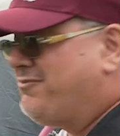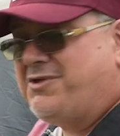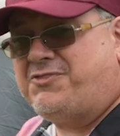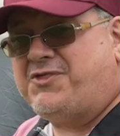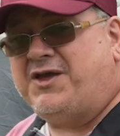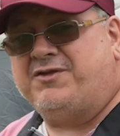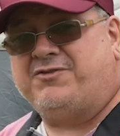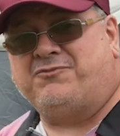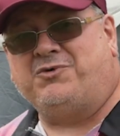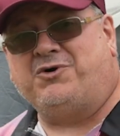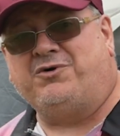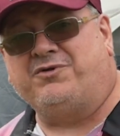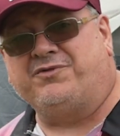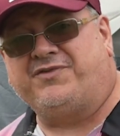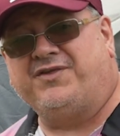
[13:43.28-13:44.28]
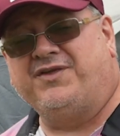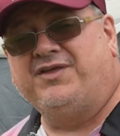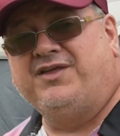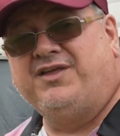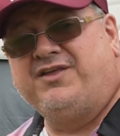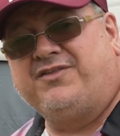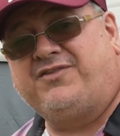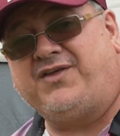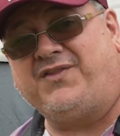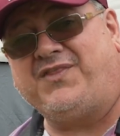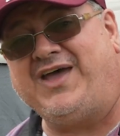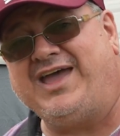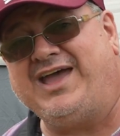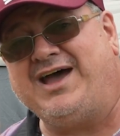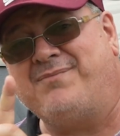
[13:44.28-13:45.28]
with those walls, so
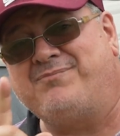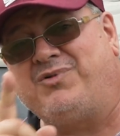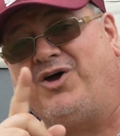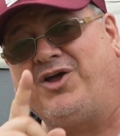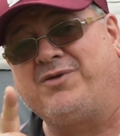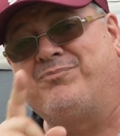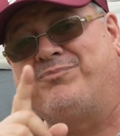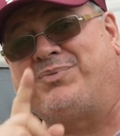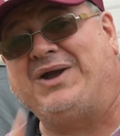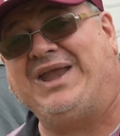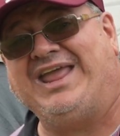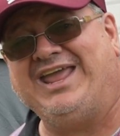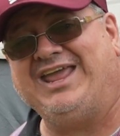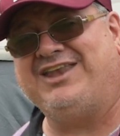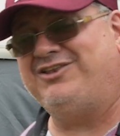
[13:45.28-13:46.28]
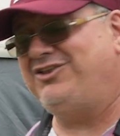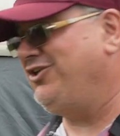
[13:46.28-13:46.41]
they are like brand